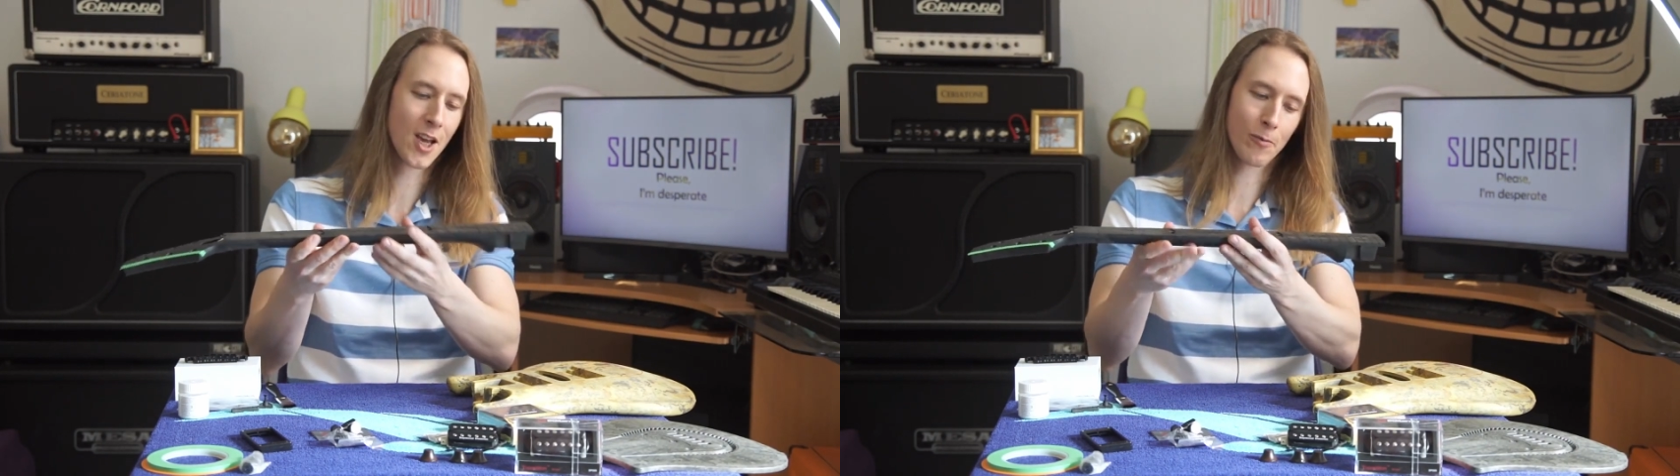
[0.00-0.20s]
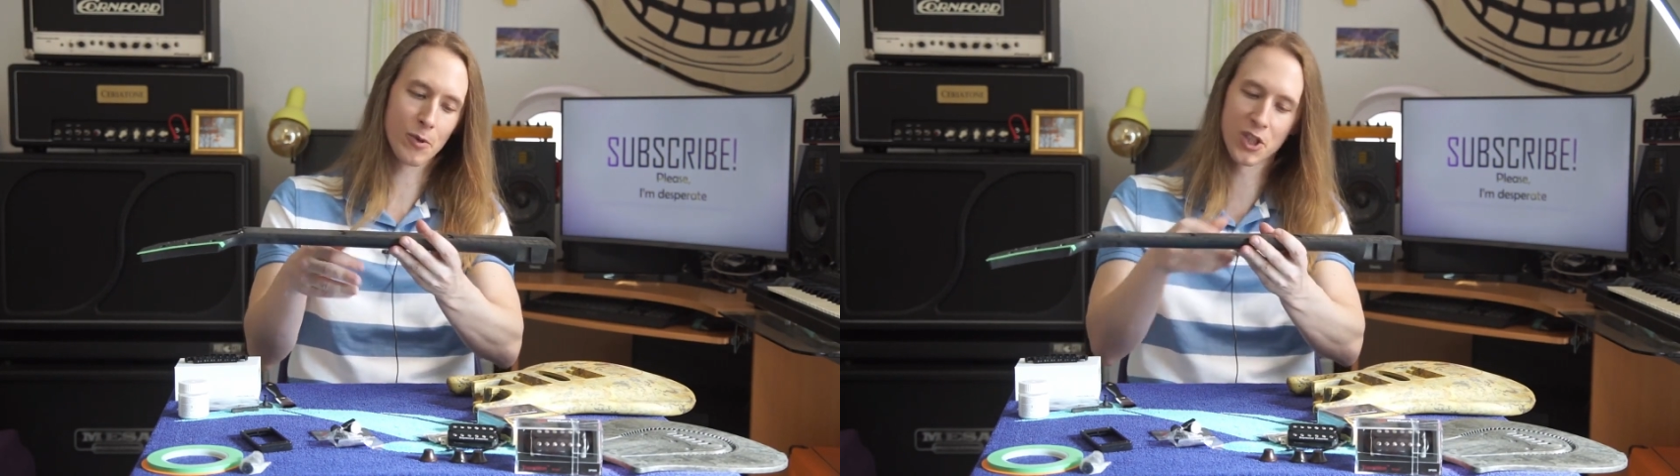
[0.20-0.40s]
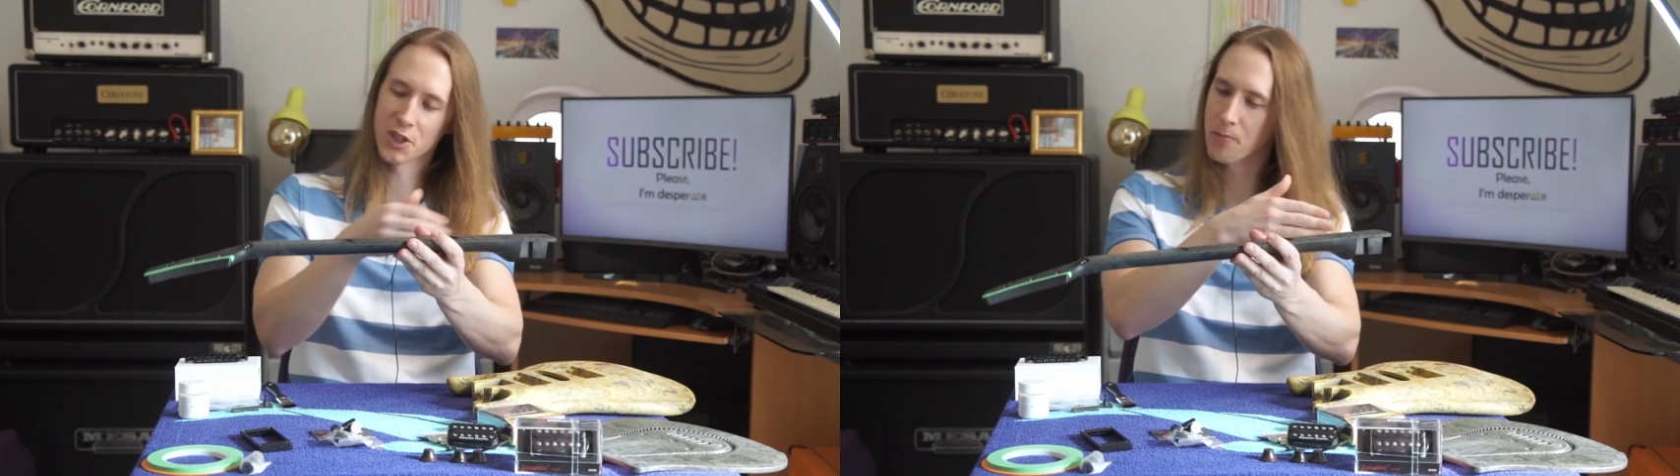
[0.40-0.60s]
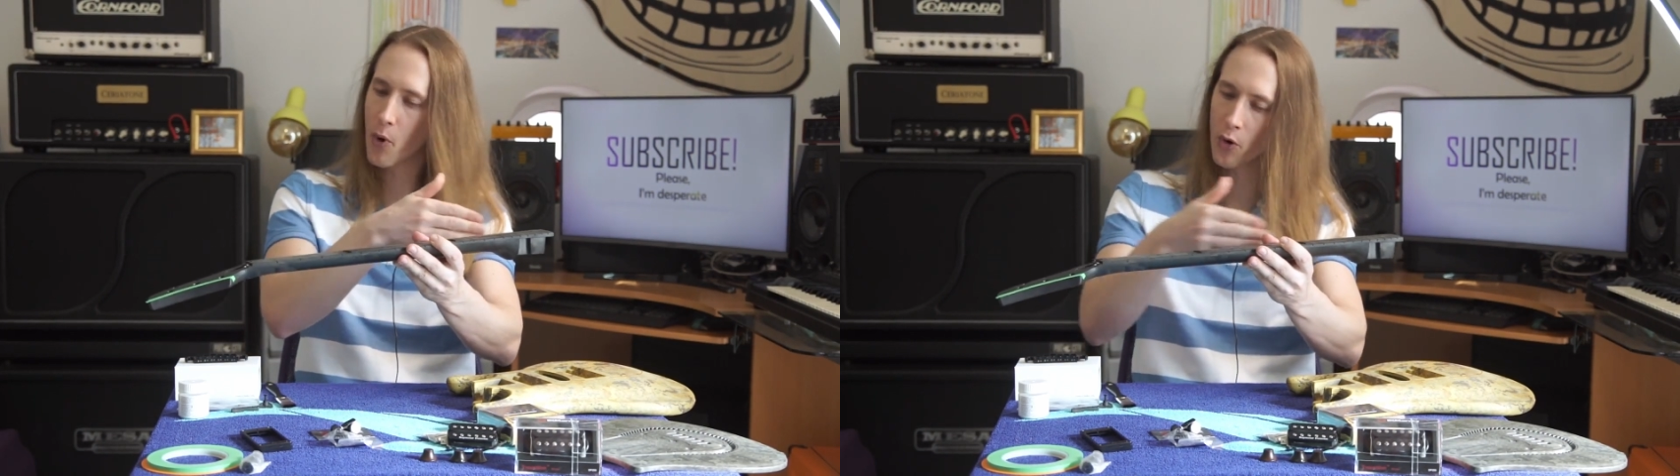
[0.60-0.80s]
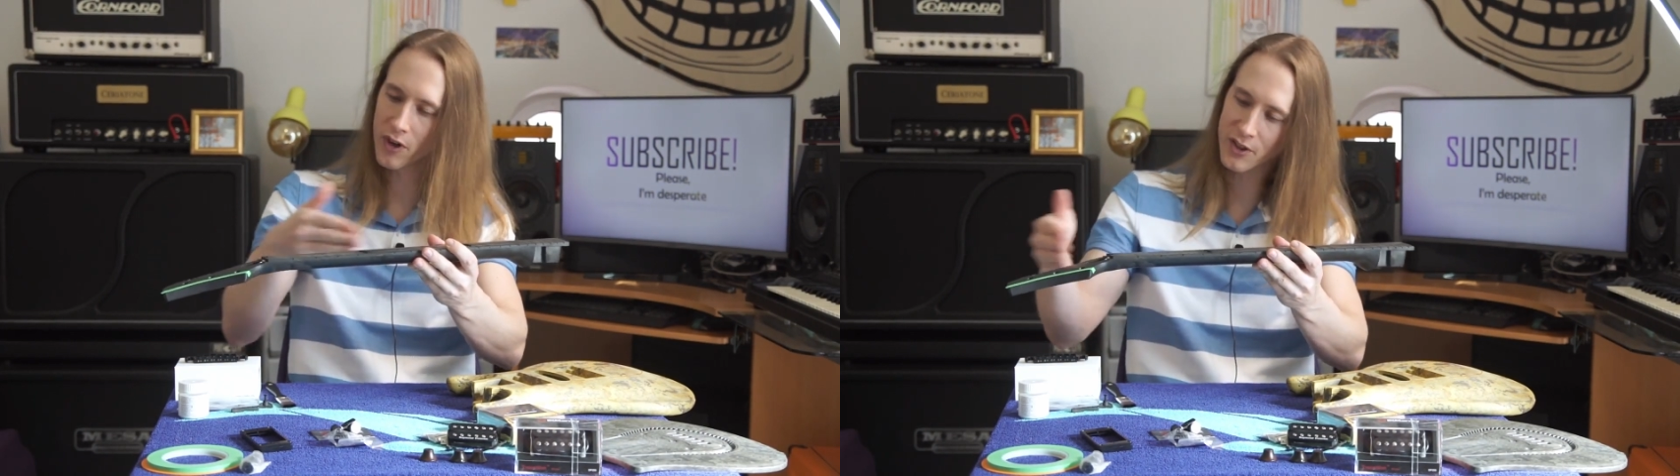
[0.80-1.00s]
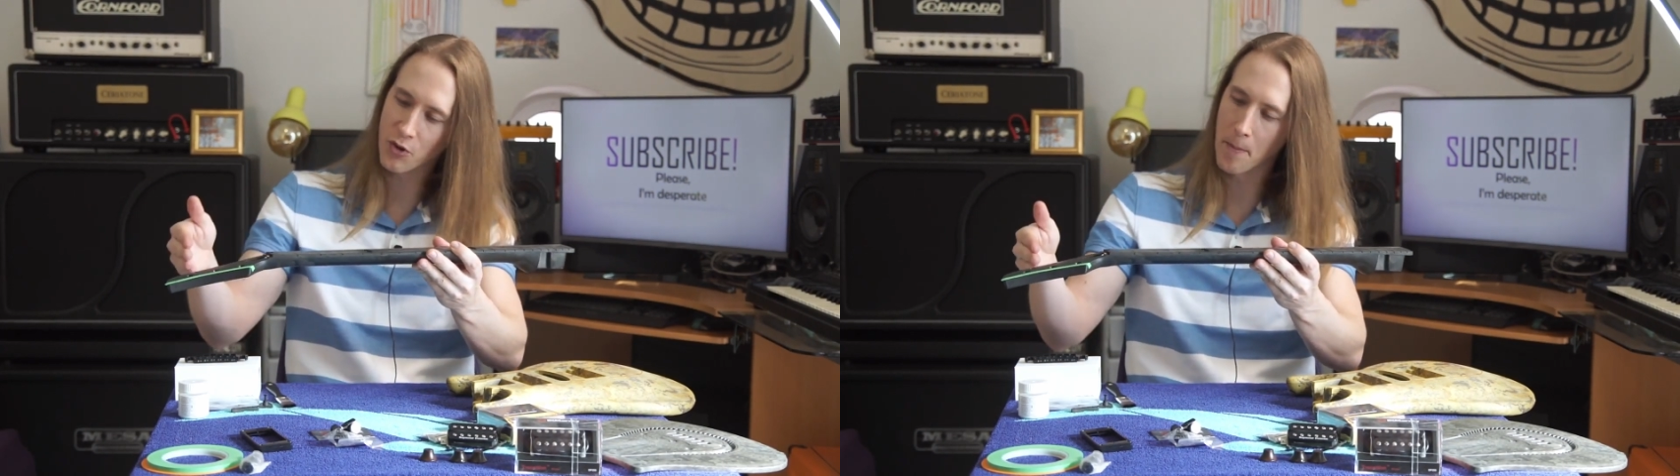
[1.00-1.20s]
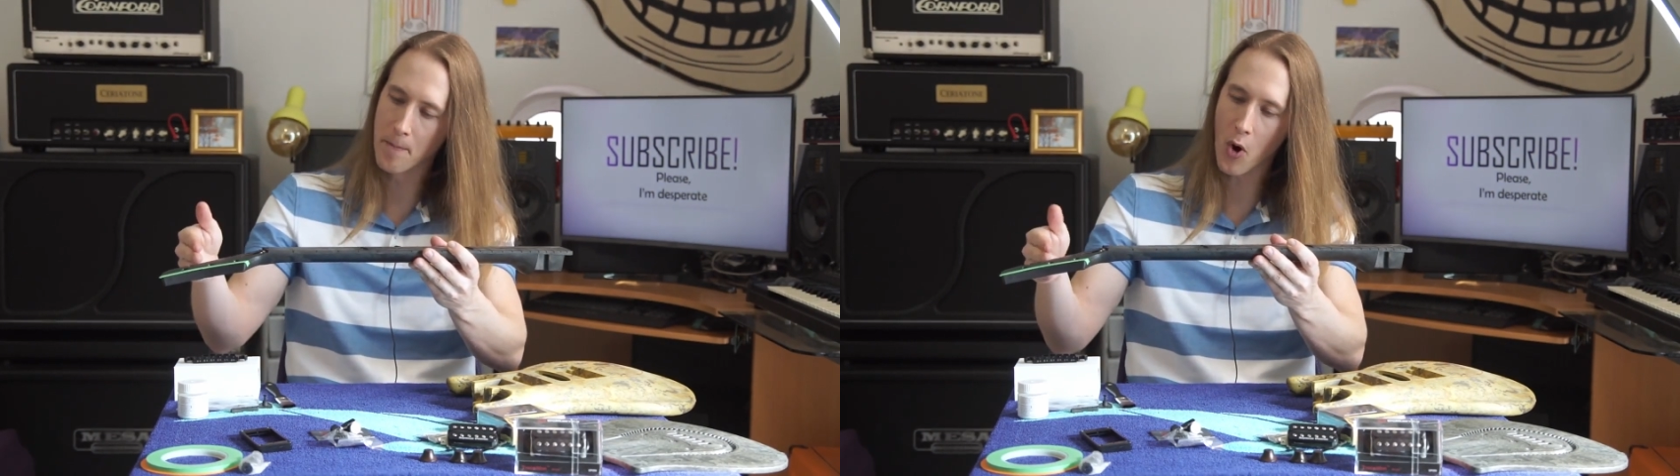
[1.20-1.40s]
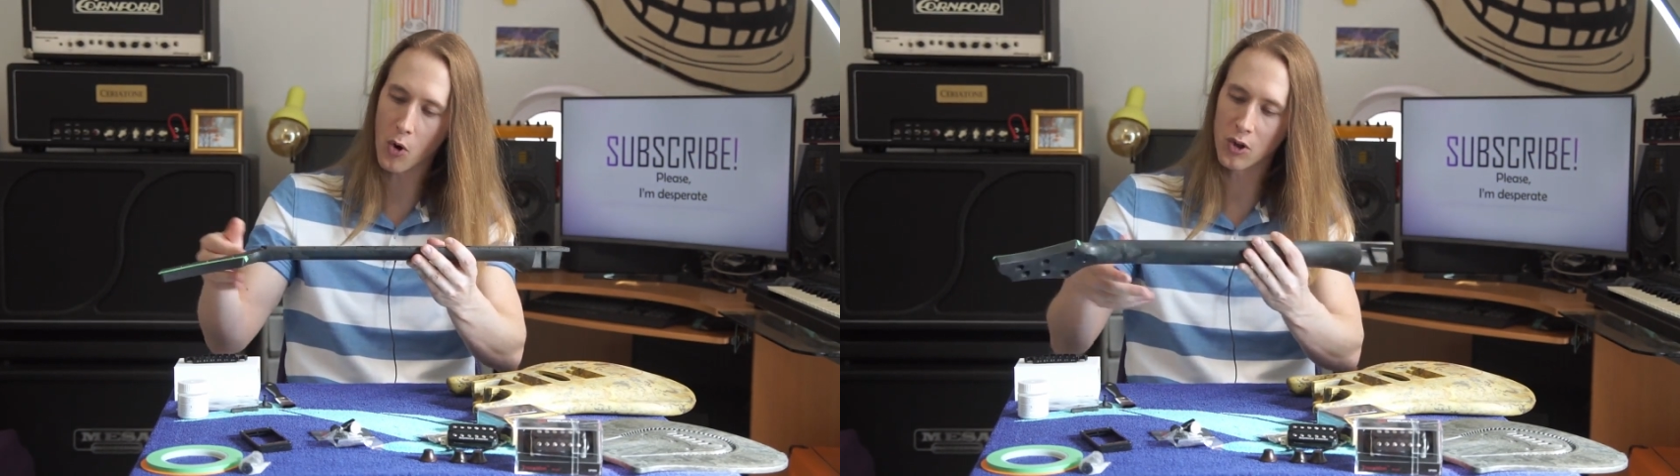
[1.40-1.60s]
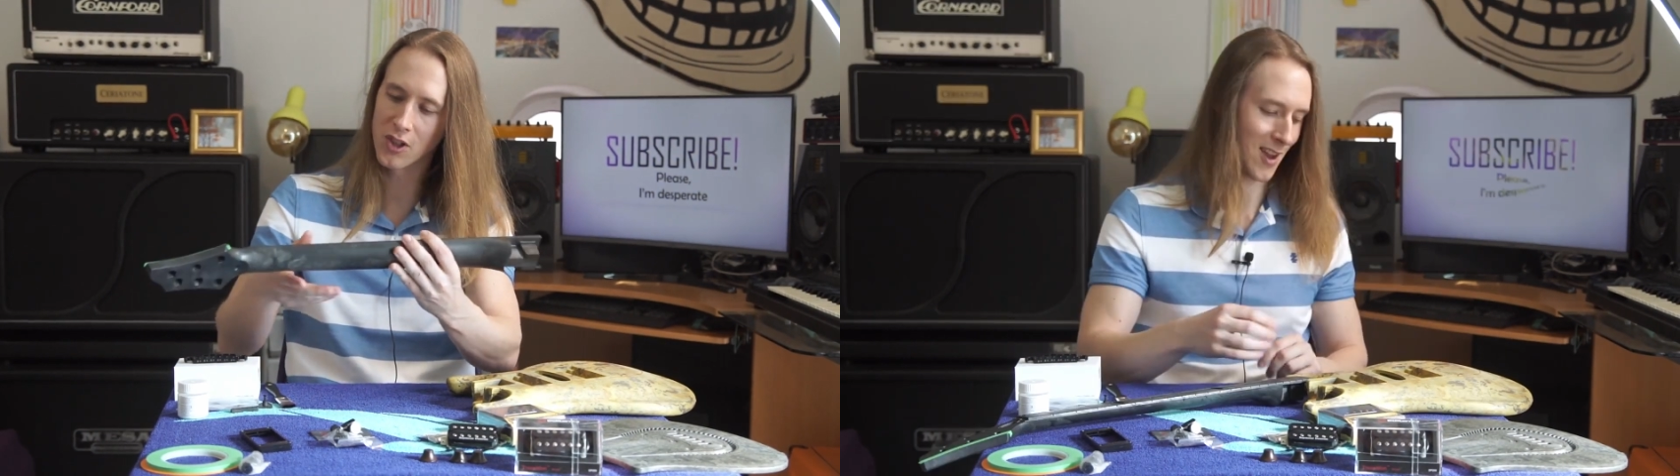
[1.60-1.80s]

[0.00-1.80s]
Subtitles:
which is poured into a mold,